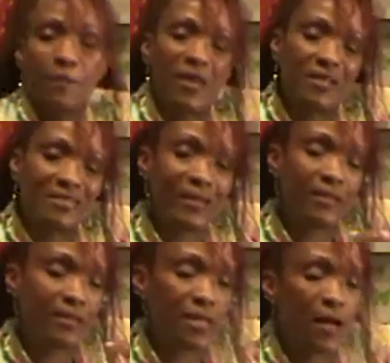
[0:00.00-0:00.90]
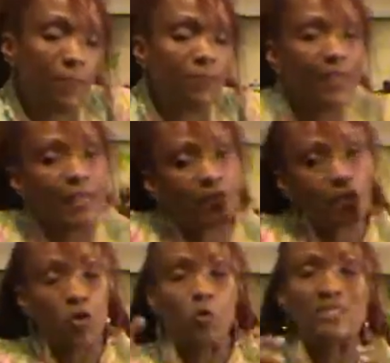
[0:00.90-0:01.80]
because it
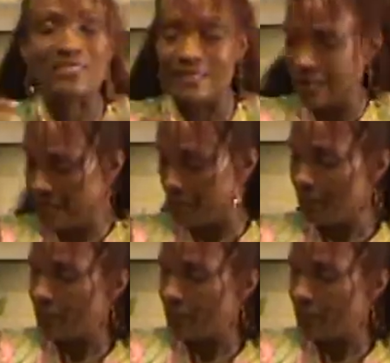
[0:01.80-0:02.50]
cooks sticky.